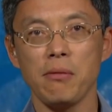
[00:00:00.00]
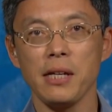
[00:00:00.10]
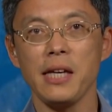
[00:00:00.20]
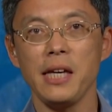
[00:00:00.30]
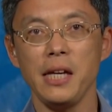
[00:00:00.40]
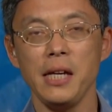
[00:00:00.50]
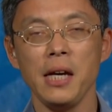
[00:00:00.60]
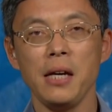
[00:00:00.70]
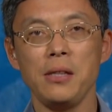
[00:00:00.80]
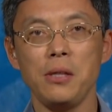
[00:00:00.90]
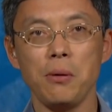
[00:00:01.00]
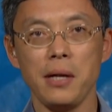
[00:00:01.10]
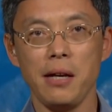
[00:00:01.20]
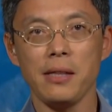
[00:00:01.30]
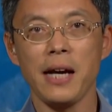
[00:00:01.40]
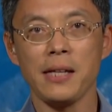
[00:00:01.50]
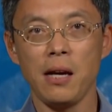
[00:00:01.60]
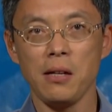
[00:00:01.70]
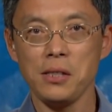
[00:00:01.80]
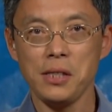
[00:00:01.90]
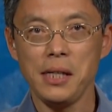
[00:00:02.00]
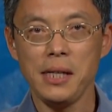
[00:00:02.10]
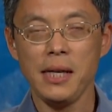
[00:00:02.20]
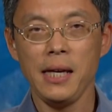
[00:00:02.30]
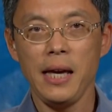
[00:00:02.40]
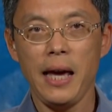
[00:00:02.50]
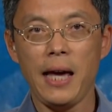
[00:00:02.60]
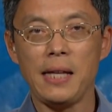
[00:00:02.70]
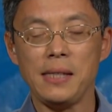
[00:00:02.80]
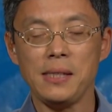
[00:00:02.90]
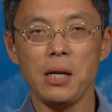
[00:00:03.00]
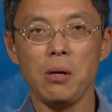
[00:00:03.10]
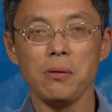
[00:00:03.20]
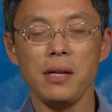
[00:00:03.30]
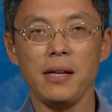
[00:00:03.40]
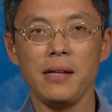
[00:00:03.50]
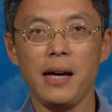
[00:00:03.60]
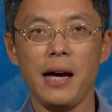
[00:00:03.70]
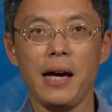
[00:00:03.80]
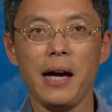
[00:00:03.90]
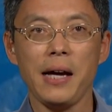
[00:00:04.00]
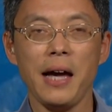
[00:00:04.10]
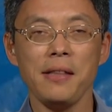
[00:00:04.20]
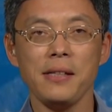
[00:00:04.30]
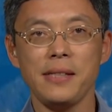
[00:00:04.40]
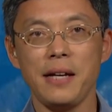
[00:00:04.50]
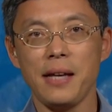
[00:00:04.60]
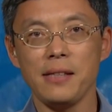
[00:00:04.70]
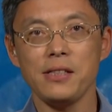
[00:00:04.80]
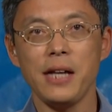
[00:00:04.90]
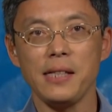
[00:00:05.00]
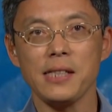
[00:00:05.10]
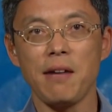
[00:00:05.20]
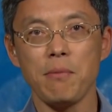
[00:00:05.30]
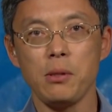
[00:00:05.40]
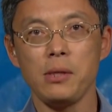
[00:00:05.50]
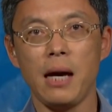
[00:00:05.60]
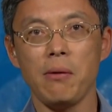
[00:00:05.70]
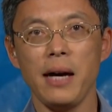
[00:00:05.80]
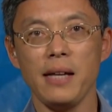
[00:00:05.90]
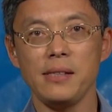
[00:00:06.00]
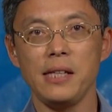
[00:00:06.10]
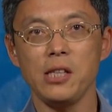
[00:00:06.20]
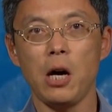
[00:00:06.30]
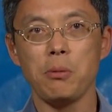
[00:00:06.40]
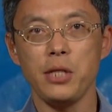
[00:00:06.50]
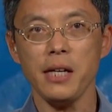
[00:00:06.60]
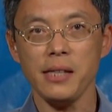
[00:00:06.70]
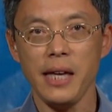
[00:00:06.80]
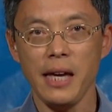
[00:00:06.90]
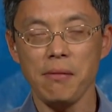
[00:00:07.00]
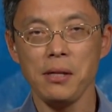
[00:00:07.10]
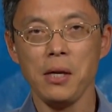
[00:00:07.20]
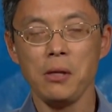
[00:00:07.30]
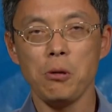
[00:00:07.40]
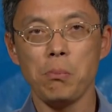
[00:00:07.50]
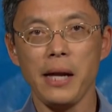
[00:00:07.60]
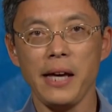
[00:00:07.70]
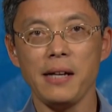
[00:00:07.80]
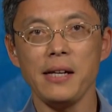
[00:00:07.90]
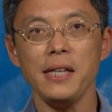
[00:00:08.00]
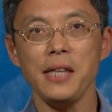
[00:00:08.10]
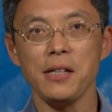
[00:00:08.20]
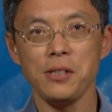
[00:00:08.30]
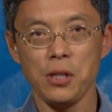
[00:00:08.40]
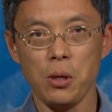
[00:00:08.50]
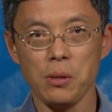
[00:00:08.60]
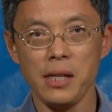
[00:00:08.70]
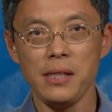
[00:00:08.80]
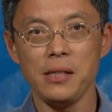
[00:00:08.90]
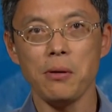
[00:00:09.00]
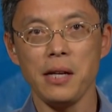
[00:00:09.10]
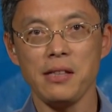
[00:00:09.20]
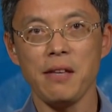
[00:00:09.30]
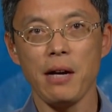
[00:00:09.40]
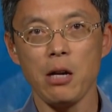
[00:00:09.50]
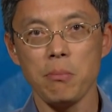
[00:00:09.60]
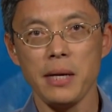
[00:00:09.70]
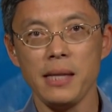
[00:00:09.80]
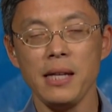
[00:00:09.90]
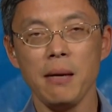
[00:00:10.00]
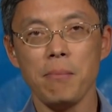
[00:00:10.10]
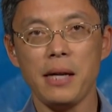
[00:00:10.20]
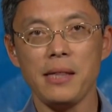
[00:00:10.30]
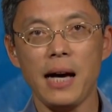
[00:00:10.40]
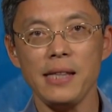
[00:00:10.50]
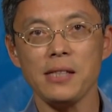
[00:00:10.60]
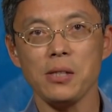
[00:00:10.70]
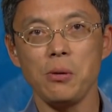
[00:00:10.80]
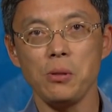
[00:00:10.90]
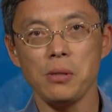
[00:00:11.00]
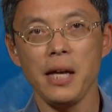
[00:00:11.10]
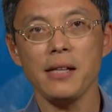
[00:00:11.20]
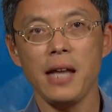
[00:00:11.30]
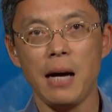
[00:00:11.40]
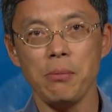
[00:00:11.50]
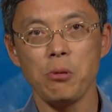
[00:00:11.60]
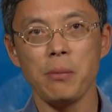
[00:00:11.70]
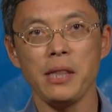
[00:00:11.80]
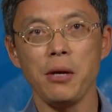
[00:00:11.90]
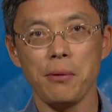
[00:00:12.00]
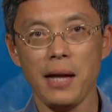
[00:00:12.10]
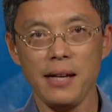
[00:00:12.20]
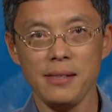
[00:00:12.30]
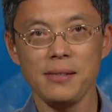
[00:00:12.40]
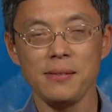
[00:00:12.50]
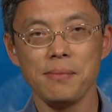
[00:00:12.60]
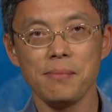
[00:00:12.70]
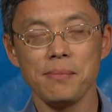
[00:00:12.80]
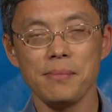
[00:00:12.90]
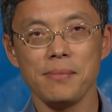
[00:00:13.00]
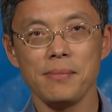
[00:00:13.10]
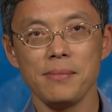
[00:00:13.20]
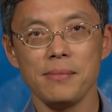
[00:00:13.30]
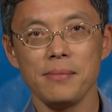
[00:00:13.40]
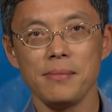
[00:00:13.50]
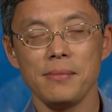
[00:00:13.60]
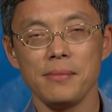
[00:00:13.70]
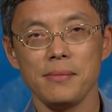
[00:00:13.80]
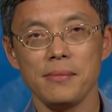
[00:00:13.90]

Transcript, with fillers: All right, so not a game changer in the near future, but certainly something that could happen in the future. We look forward to speaking with you in the future. Thank you so much, Professor Minqi Li, Assistant Economics Professor at the University of Utah.